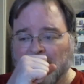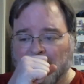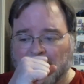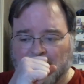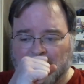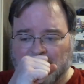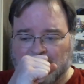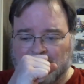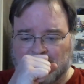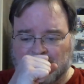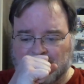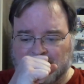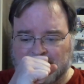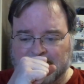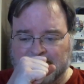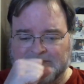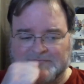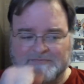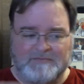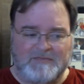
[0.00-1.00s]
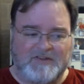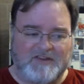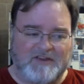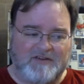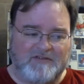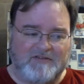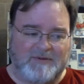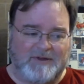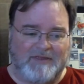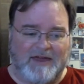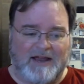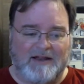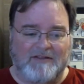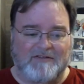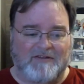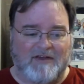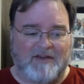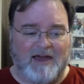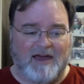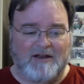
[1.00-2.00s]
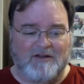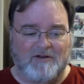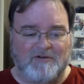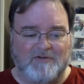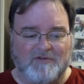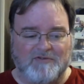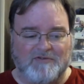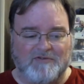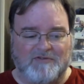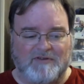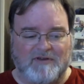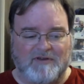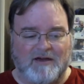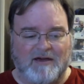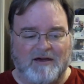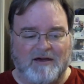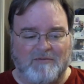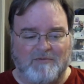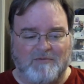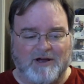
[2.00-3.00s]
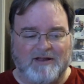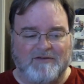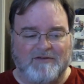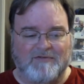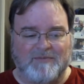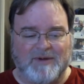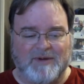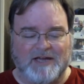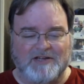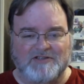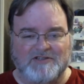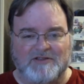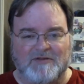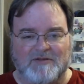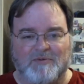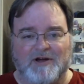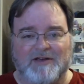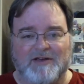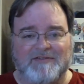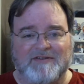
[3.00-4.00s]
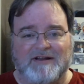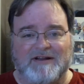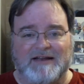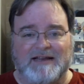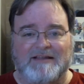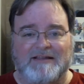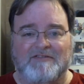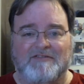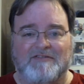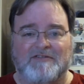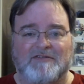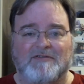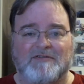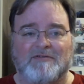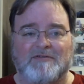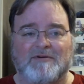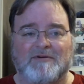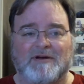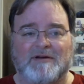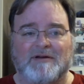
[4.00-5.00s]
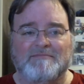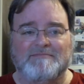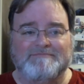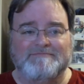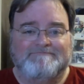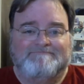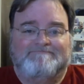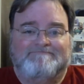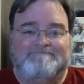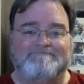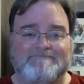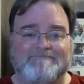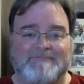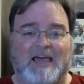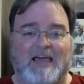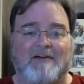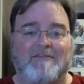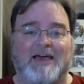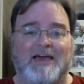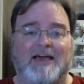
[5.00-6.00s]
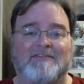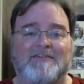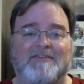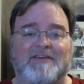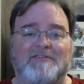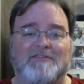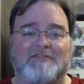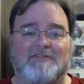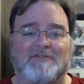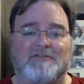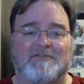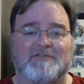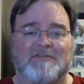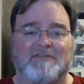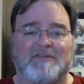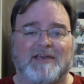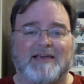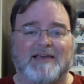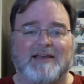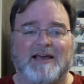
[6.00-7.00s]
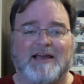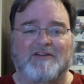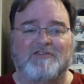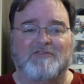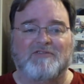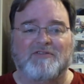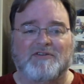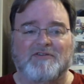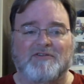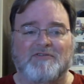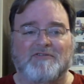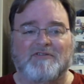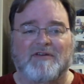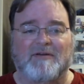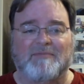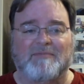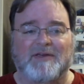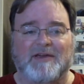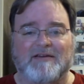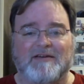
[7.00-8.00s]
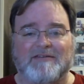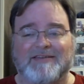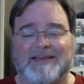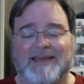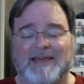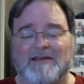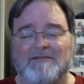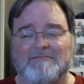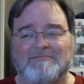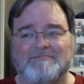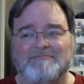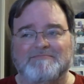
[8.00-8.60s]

Excuse me. They decide what information the president needs to have access to, so they can actually do something, because you can't